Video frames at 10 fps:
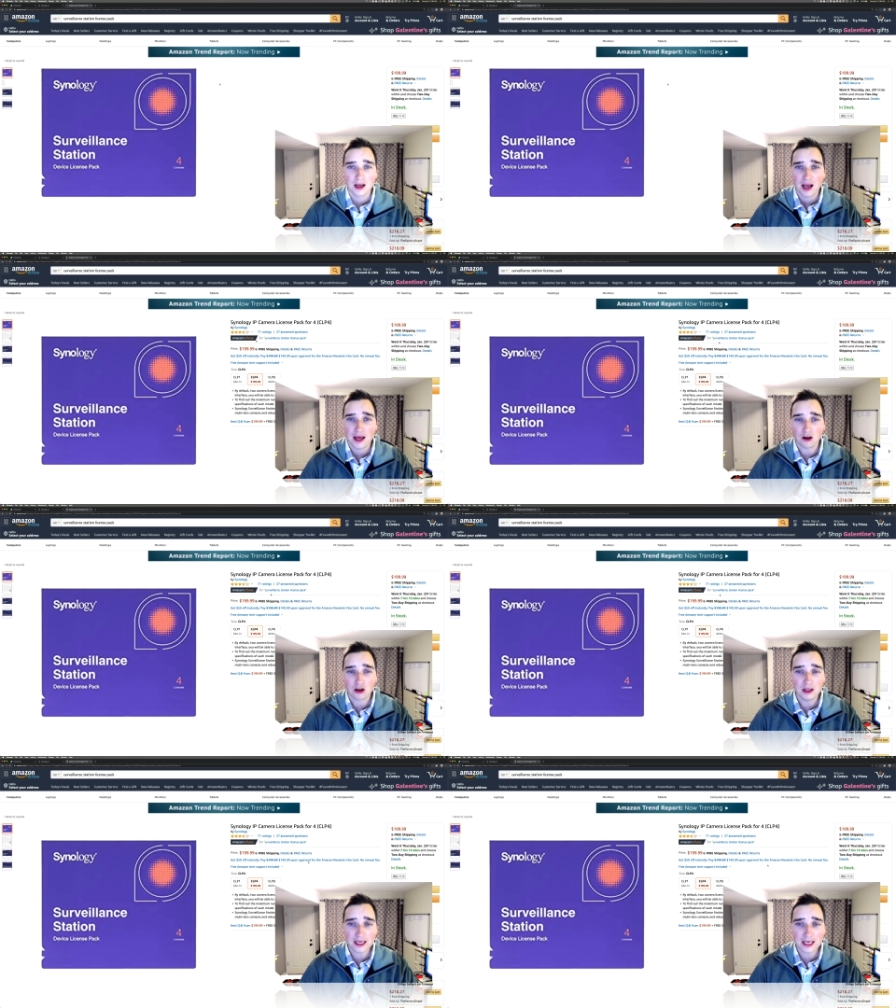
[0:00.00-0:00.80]
and I'll
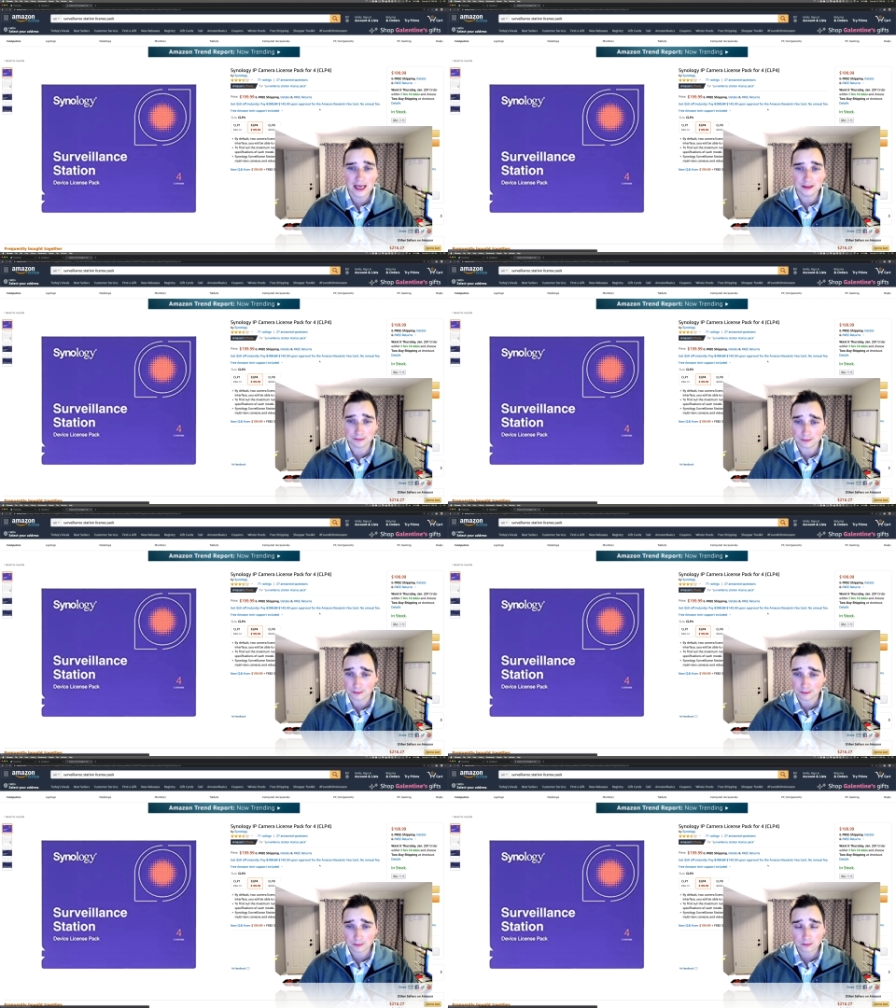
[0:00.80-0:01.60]
click it.
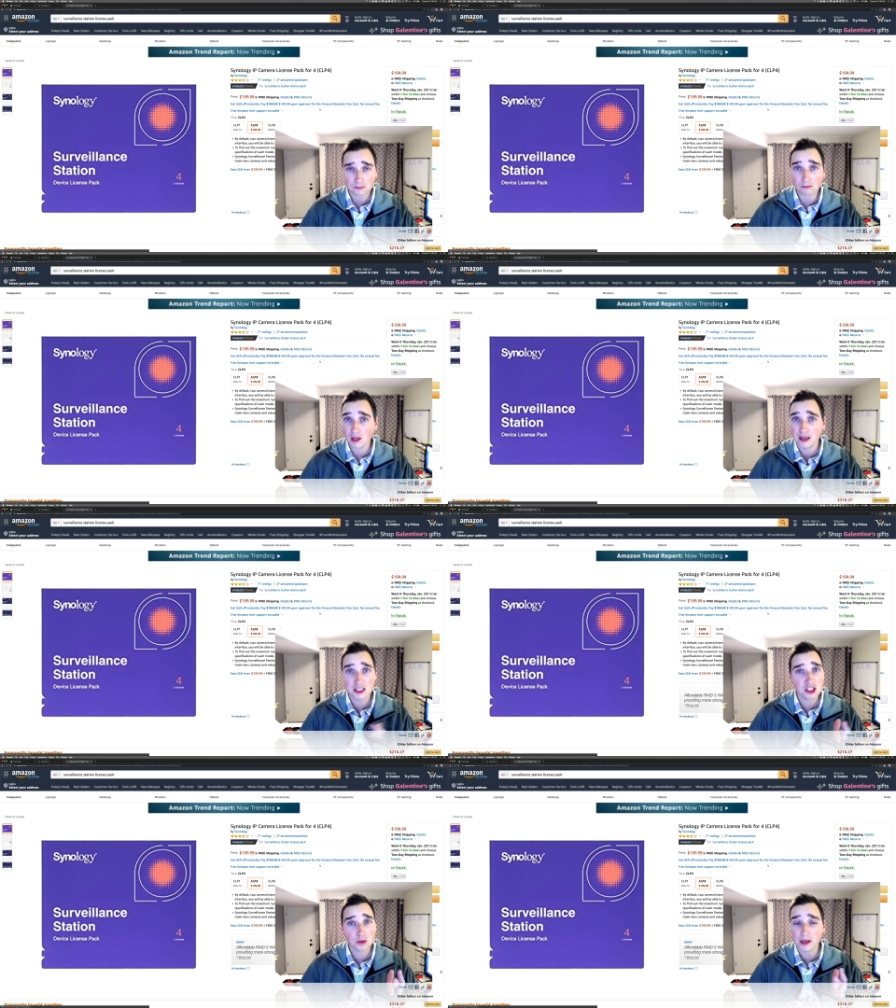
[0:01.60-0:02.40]
And
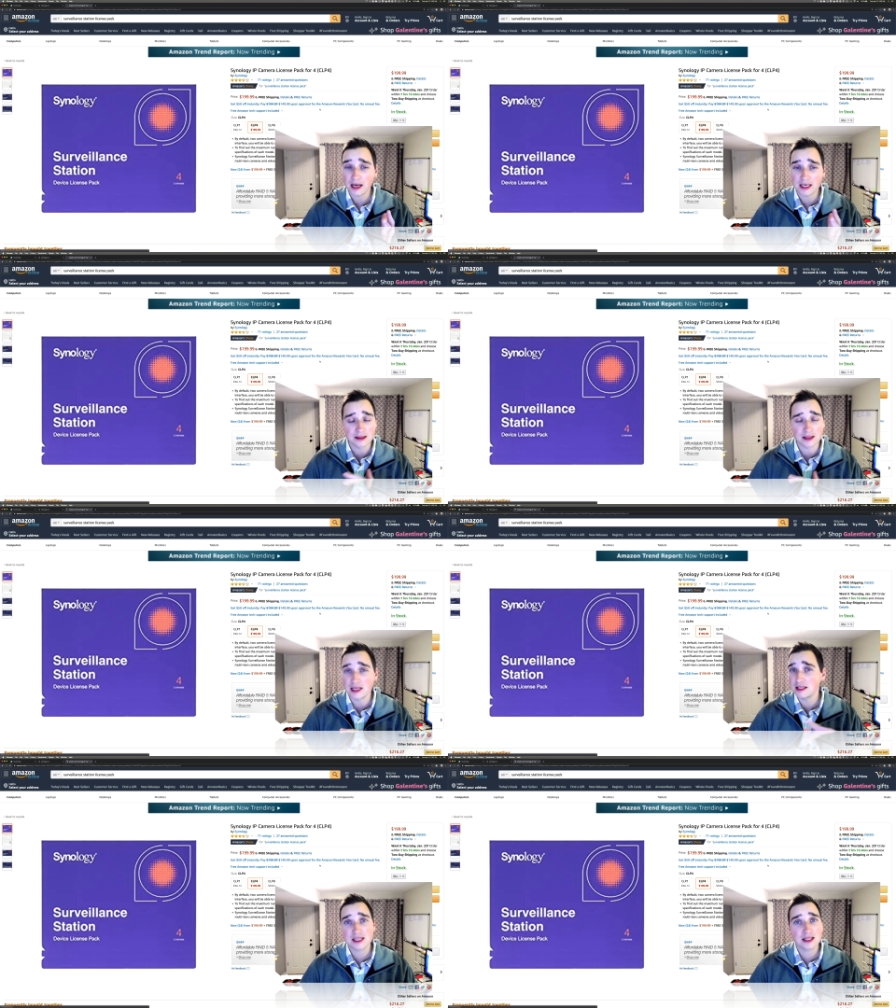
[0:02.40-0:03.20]
this is what I did. They
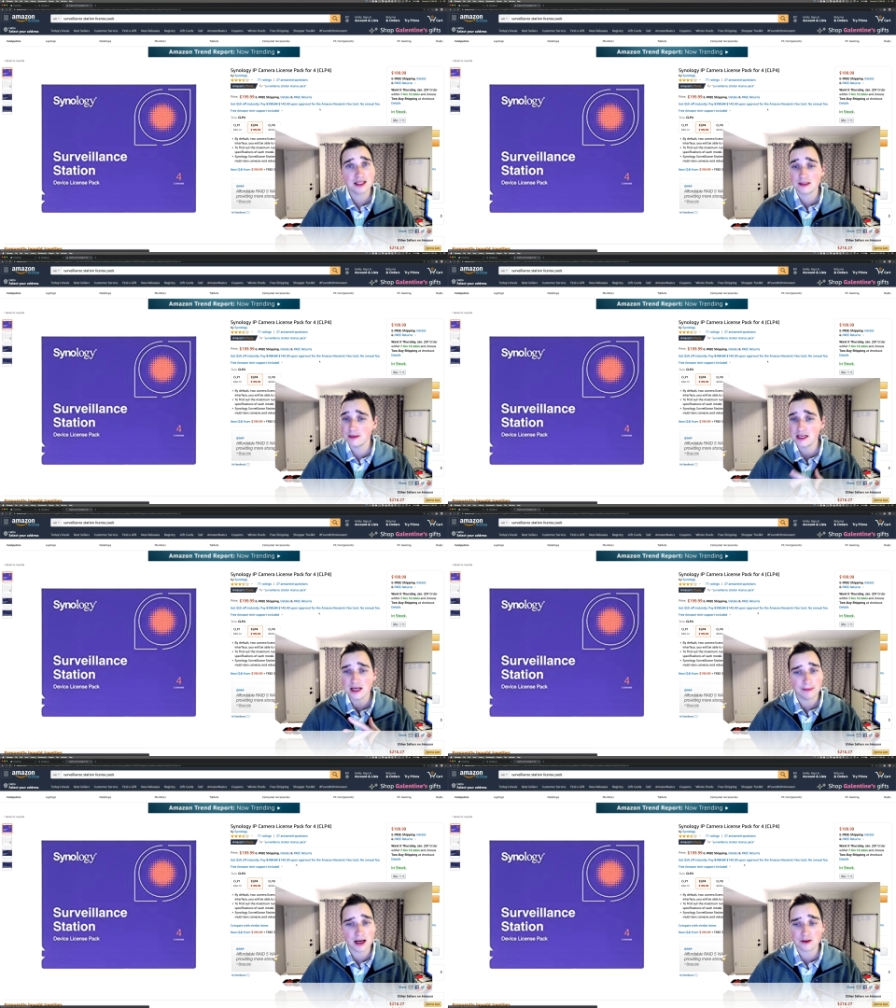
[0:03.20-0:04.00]
didn't send this to me. I
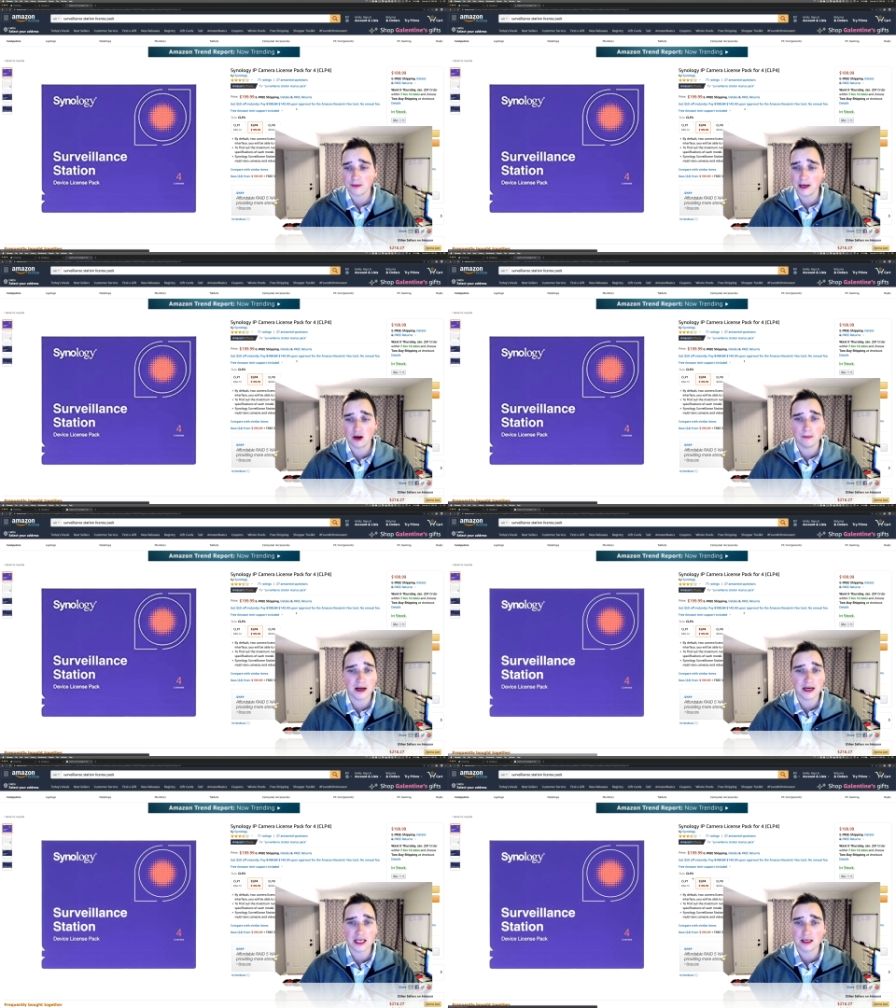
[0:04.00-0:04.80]
bought it with my own
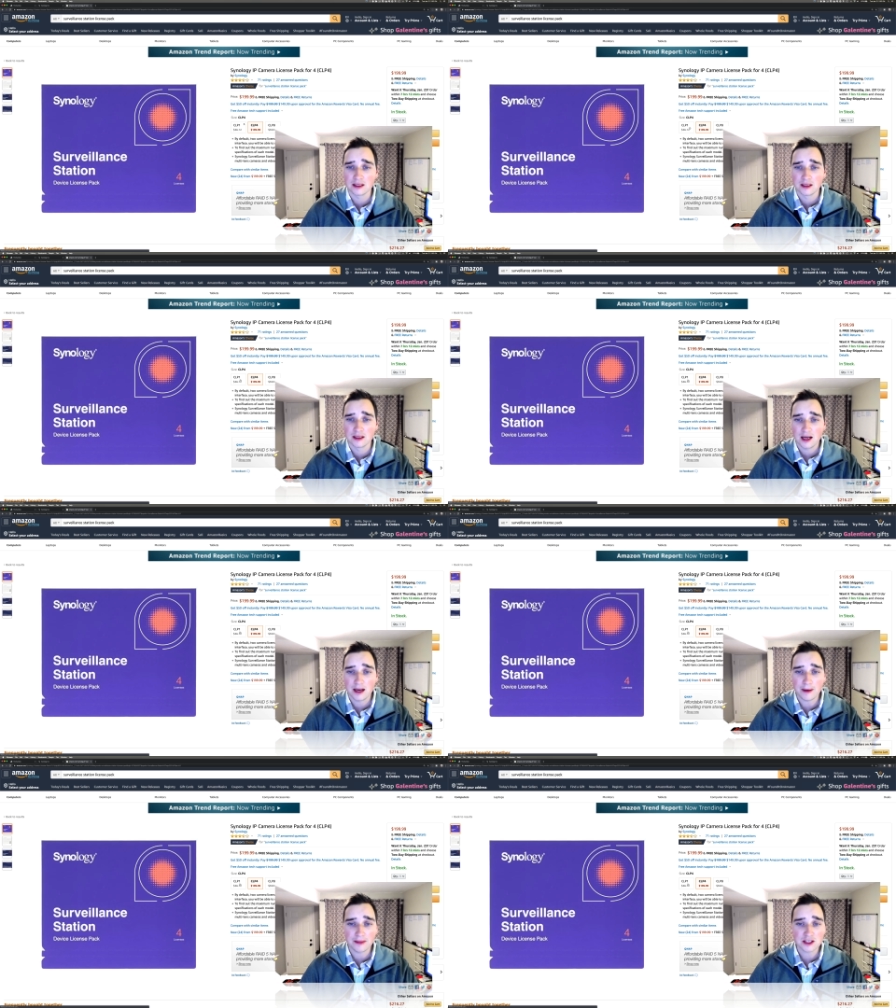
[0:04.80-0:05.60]
money. I
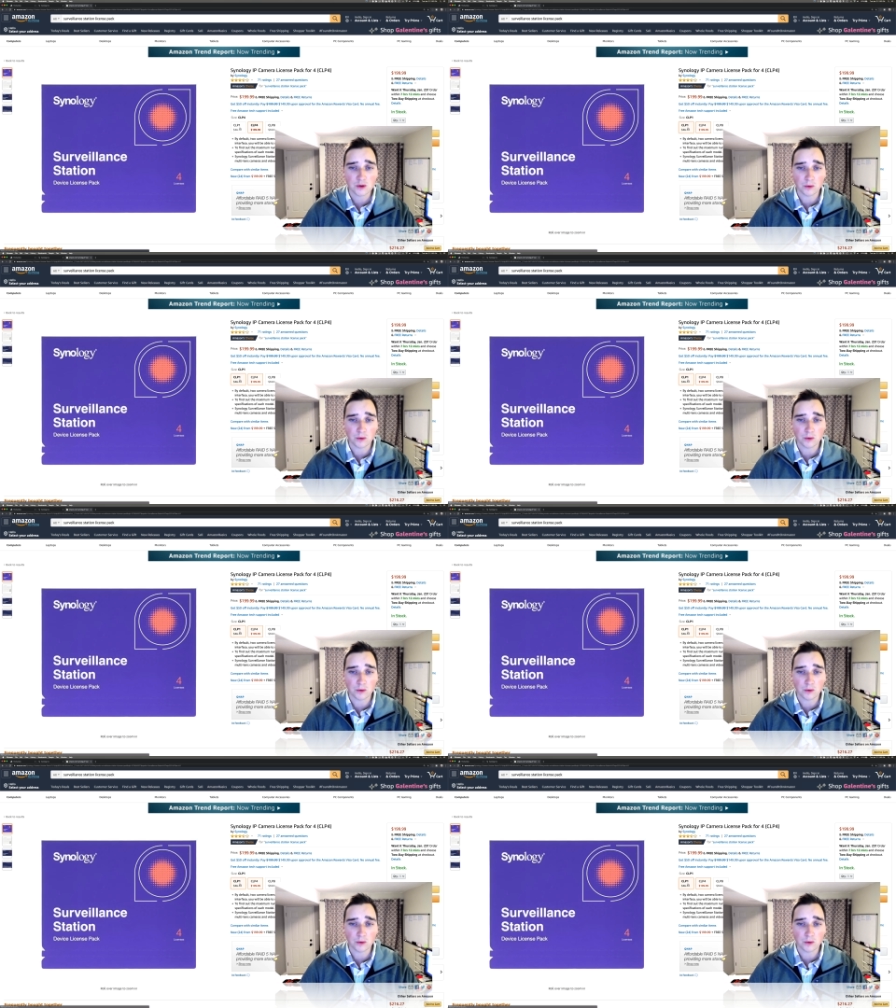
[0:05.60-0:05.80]
bought this one